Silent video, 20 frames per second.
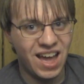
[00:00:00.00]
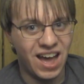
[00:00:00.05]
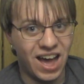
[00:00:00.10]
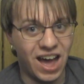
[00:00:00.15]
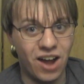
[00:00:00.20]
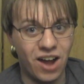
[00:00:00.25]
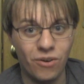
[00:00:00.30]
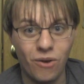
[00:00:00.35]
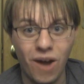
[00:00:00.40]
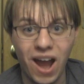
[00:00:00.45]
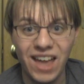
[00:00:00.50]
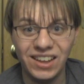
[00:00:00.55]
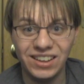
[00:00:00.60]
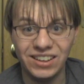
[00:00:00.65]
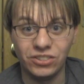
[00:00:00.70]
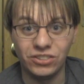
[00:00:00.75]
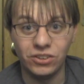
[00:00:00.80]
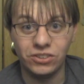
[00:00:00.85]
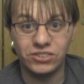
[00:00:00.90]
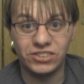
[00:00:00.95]
alright,
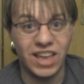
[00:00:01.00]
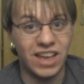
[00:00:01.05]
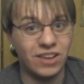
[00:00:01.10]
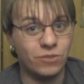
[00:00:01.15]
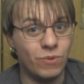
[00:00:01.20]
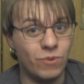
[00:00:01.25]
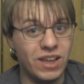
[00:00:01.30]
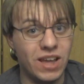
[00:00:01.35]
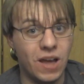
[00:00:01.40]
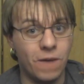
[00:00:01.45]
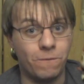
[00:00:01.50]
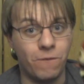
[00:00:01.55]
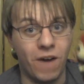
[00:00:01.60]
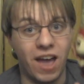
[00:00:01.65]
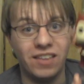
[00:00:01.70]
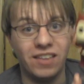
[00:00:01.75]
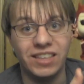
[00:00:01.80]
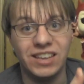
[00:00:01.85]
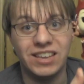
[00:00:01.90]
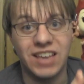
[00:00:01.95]
it looks like we
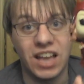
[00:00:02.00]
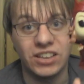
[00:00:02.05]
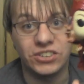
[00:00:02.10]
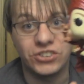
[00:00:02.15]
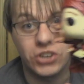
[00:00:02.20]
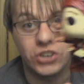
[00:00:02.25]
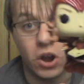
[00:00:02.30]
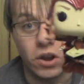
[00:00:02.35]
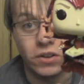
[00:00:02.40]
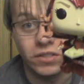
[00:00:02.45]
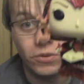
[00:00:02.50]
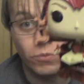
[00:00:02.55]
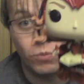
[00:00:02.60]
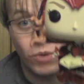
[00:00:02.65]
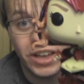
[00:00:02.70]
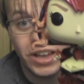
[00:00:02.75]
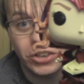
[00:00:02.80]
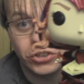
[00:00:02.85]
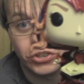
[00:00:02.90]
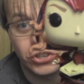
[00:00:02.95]
finally got Scarlet
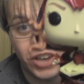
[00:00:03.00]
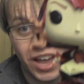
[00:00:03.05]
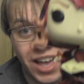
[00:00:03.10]
Witch